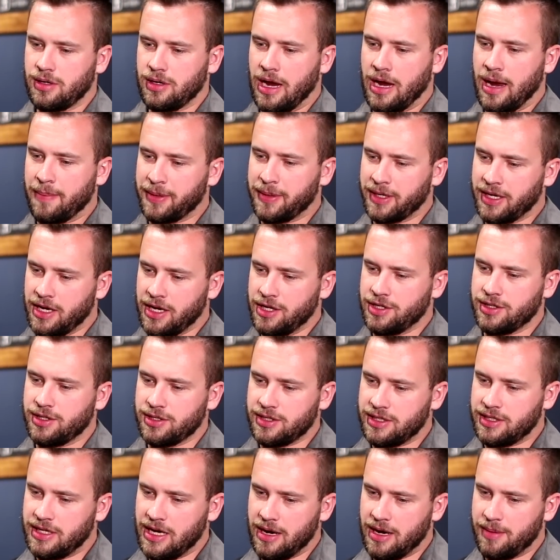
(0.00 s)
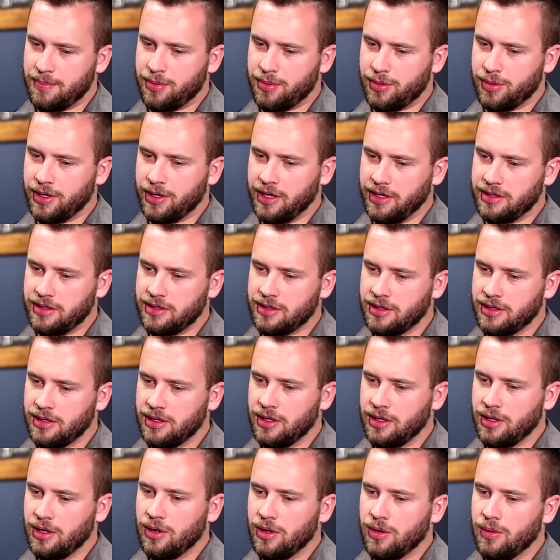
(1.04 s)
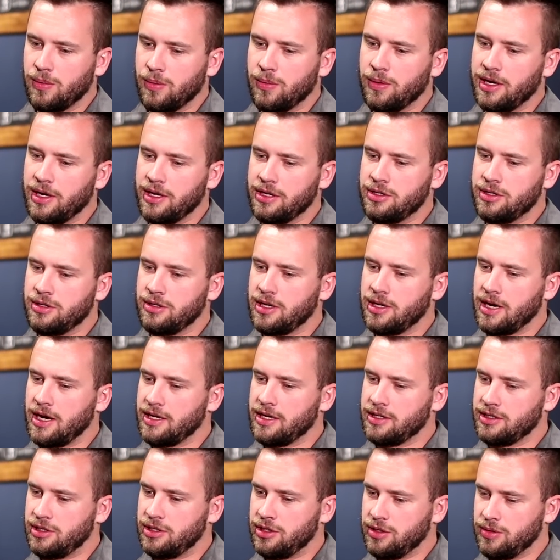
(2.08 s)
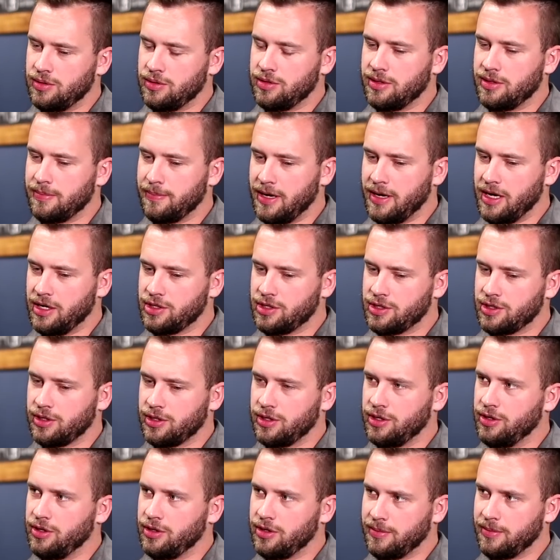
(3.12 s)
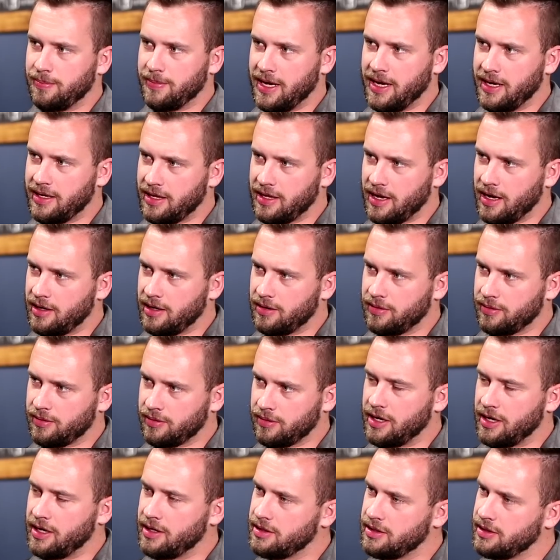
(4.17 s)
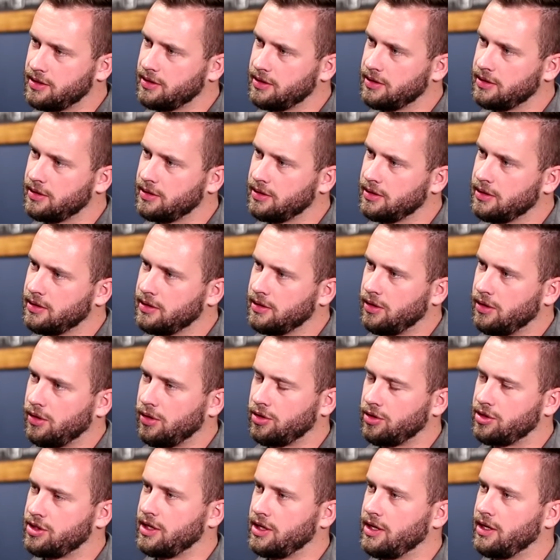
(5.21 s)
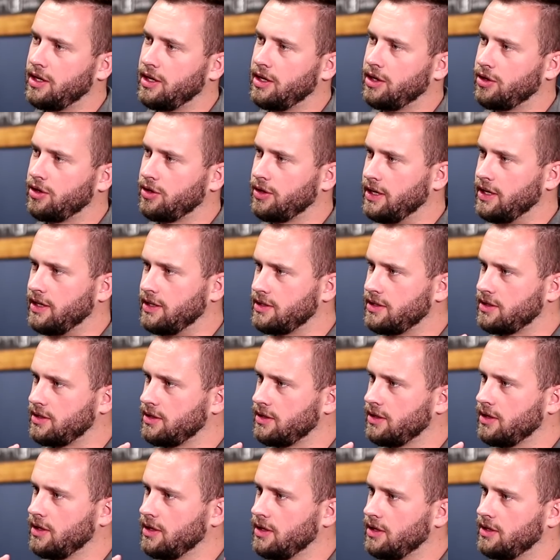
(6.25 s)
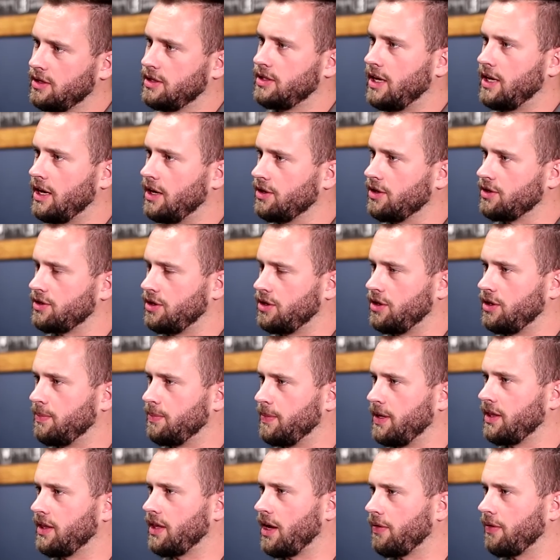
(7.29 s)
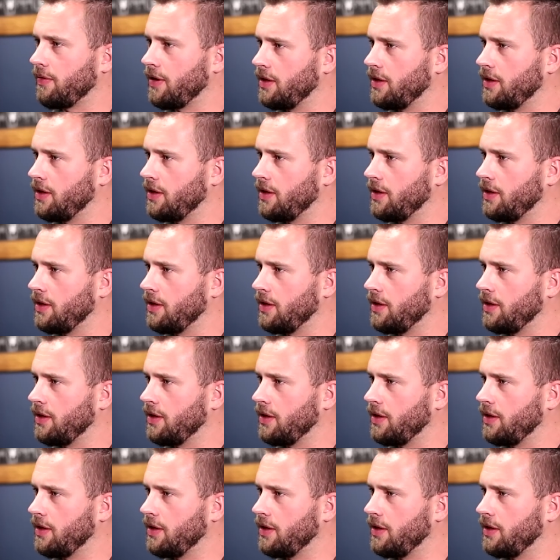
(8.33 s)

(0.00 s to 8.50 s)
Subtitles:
application standpoint, what did you guys do to make sure you could make that rent, or to increase sales so you can make that